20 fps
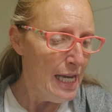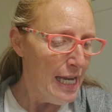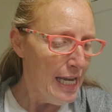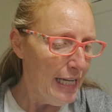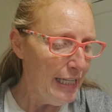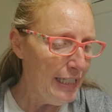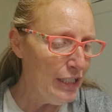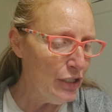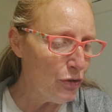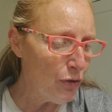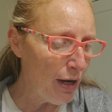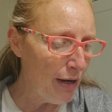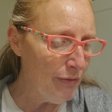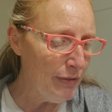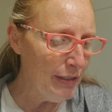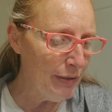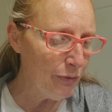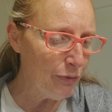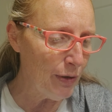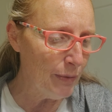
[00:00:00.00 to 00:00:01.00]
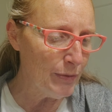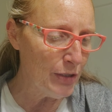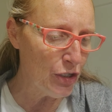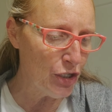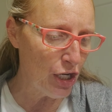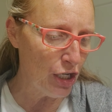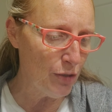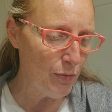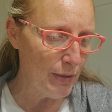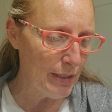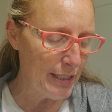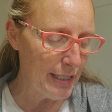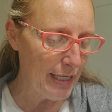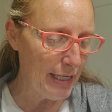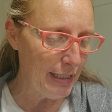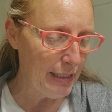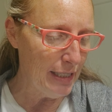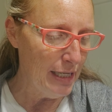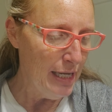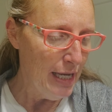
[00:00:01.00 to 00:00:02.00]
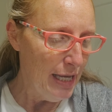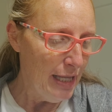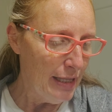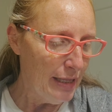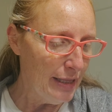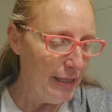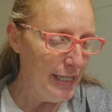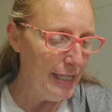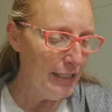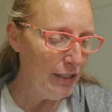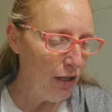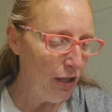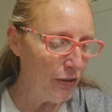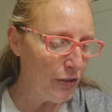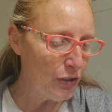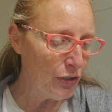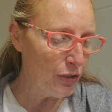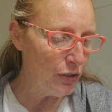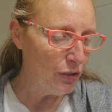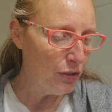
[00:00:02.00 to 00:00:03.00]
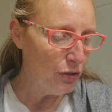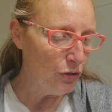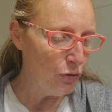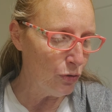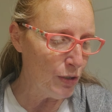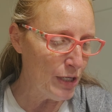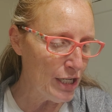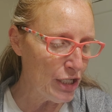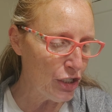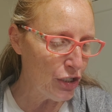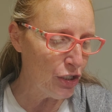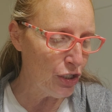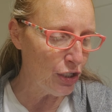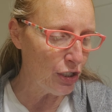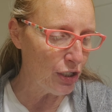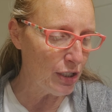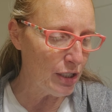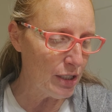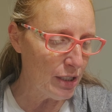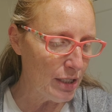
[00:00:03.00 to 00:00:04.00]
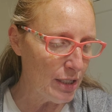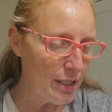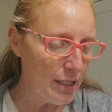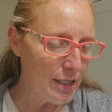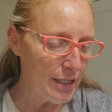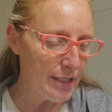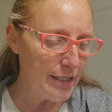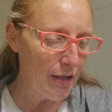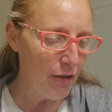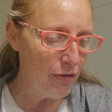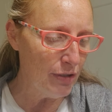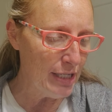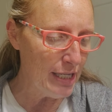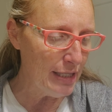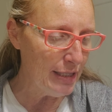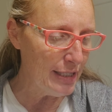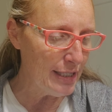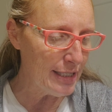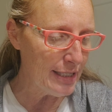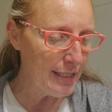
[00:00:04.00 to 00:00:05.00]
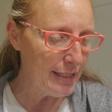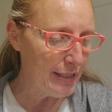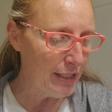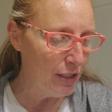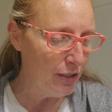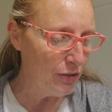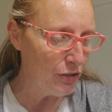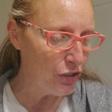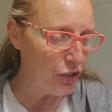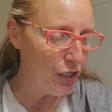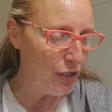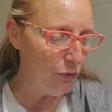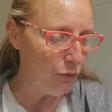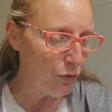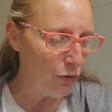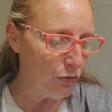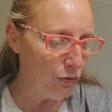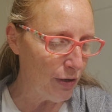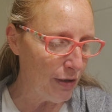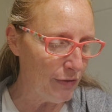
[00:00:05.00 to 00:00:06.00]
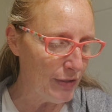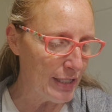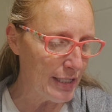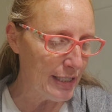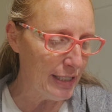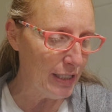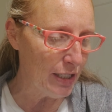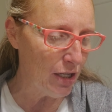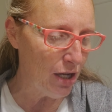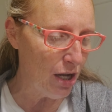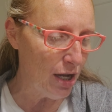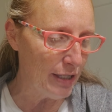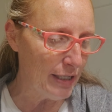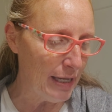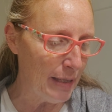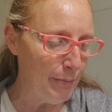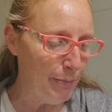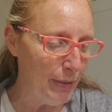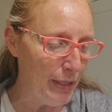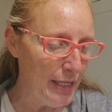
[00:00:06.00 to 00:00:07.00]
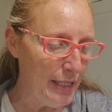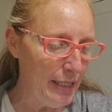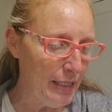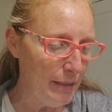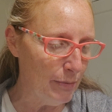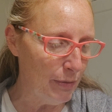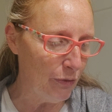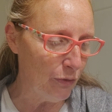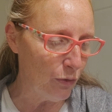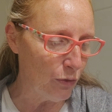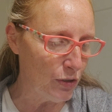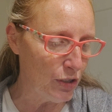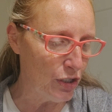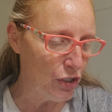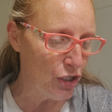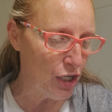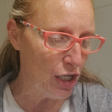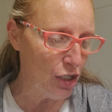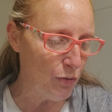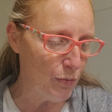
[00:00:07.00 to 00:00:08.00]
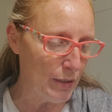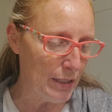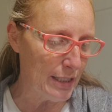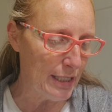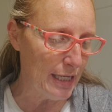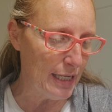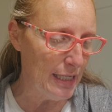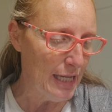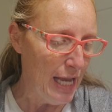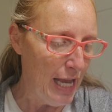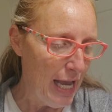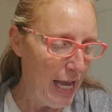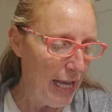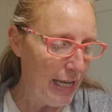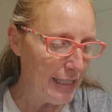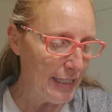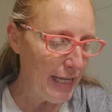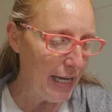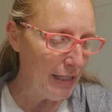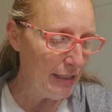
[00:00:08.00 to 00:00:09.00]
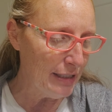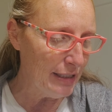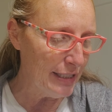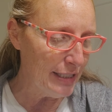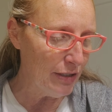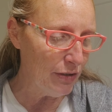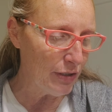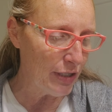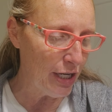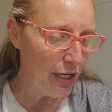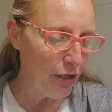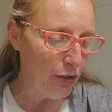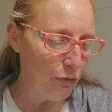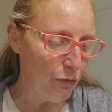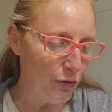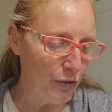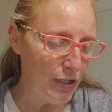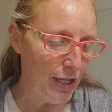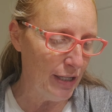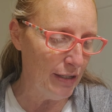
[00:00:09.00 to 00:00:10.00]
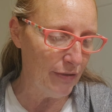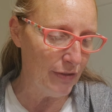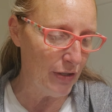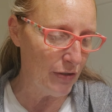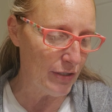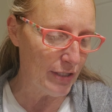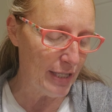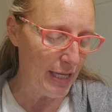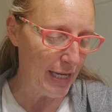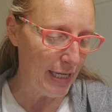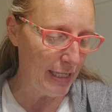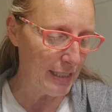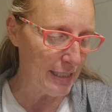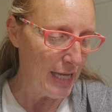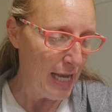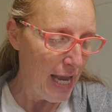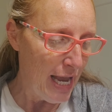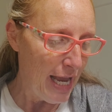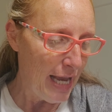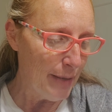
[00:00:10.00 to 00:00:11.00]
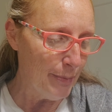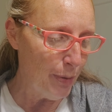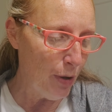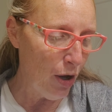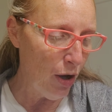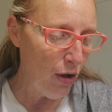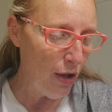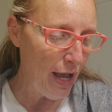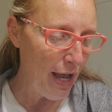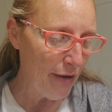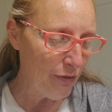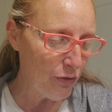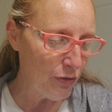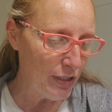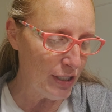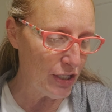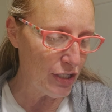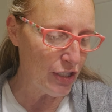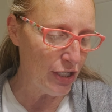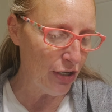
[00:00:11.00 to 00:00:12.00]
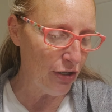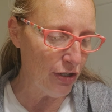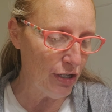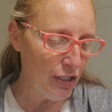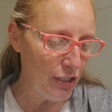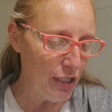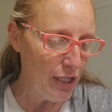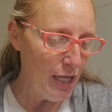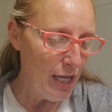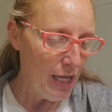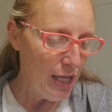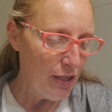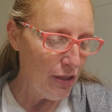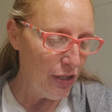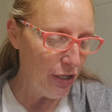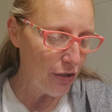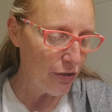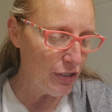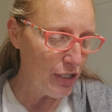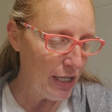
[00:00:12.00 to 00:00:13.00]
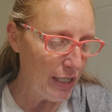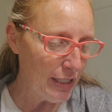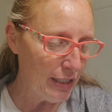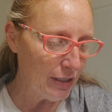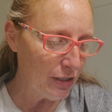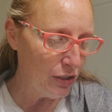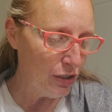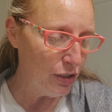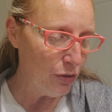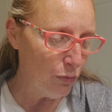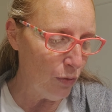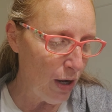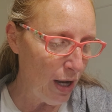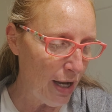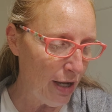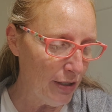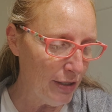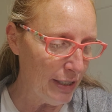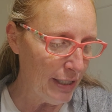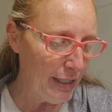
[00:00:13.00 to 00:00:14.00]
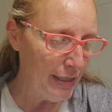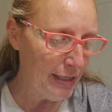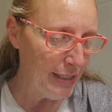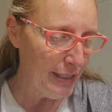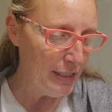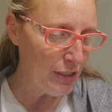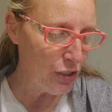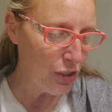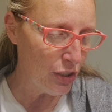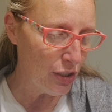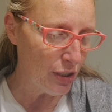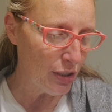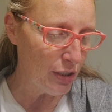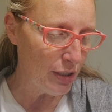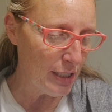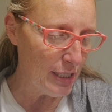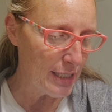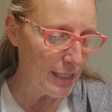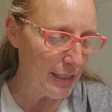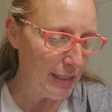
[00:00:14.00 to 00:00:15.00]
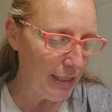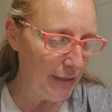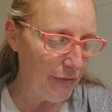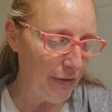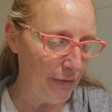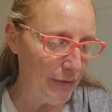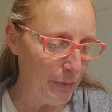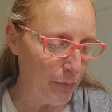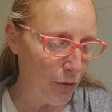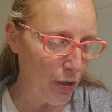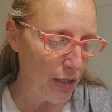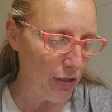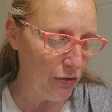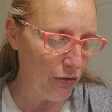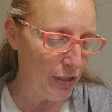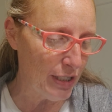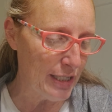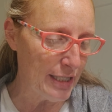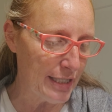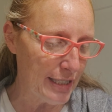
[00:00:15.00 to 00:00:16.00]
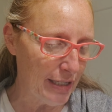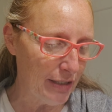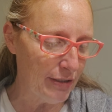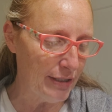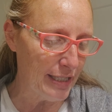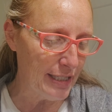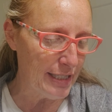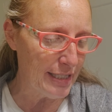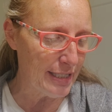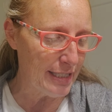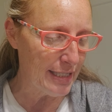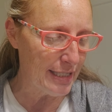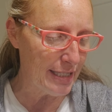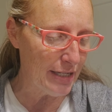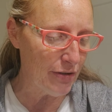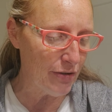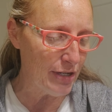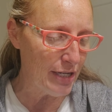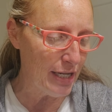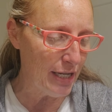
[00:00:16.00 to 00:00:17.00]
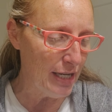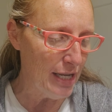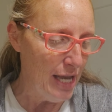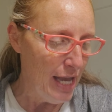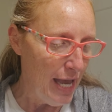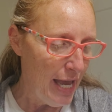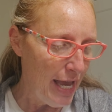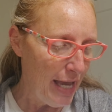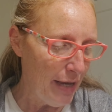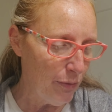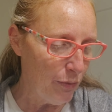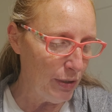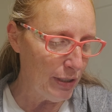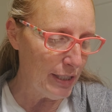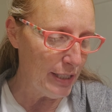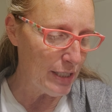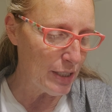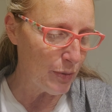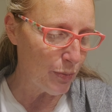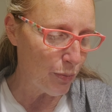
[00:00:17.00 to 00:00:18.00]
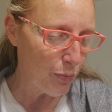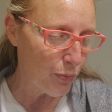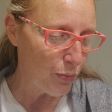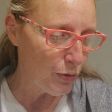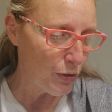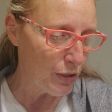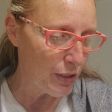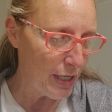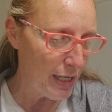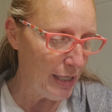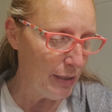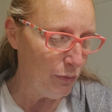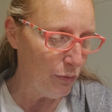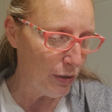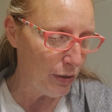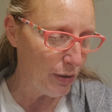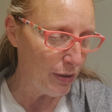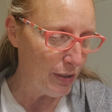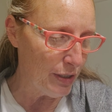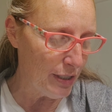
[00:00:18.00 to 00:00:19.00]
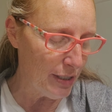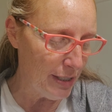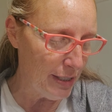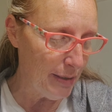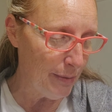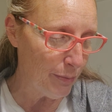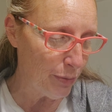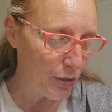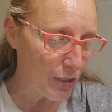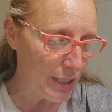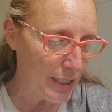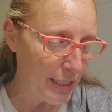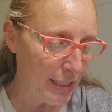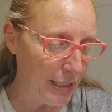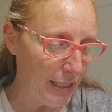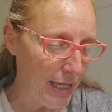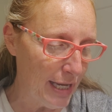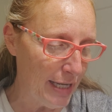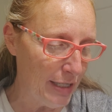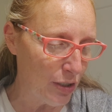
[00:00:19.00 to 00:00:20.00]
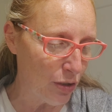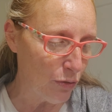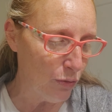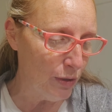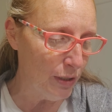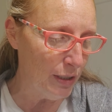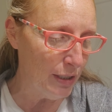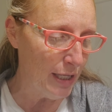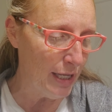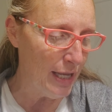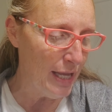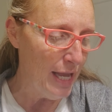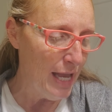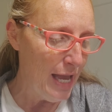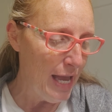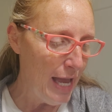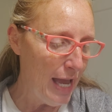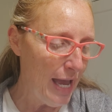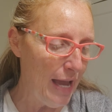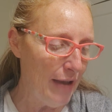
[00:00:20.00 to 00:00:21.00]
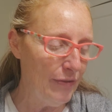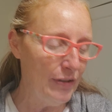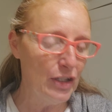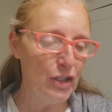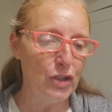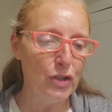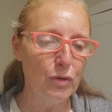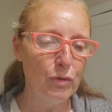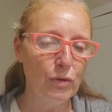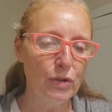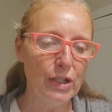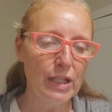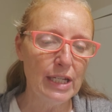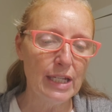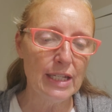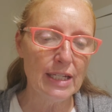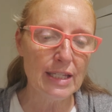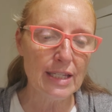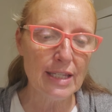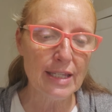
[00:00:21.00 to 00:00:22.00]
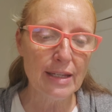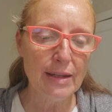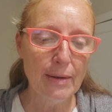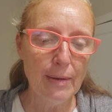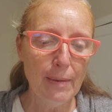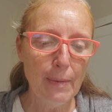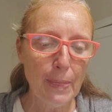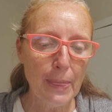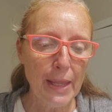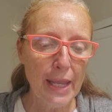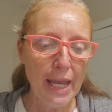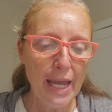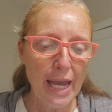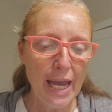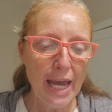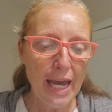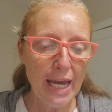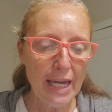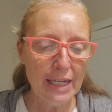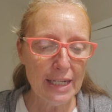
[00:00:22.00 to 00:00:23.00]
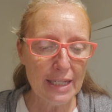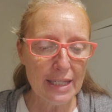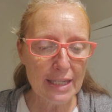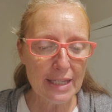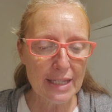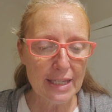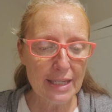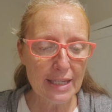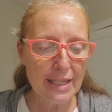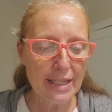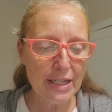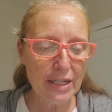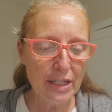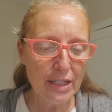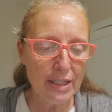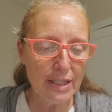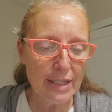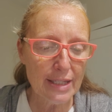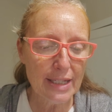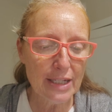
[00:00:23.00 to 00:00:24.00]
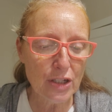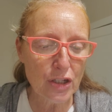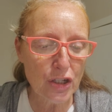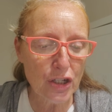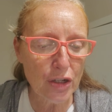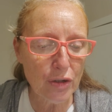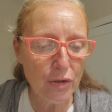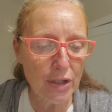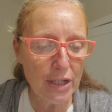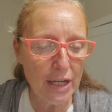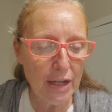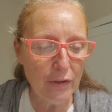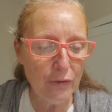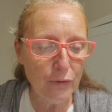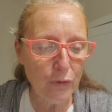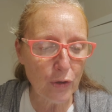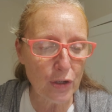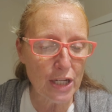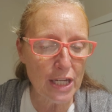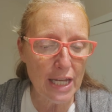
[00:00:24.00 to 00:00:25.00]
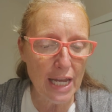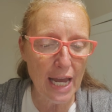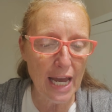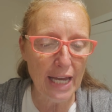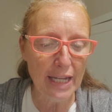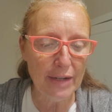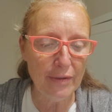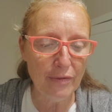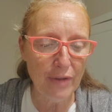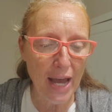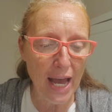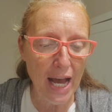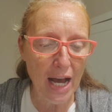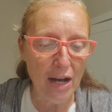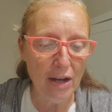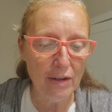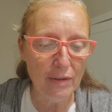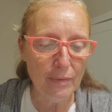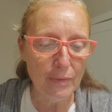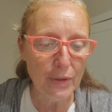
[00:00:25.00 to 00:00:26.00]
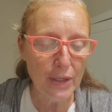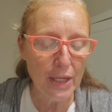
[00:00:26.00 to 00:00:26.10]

And he drave them from the judgment seat. Then all the Greeks took Sonethus, the chief ruler of the synagogue, and beat him before the judgment seat. And Gallio cared for none of those things. And Paul, after this, tarried there yet a good while, and then took his leave of the brethren, and sailed thence to Syria, and with his and with him Priscilla and Aquila, having shorn his head in Centuria, for he had a vow.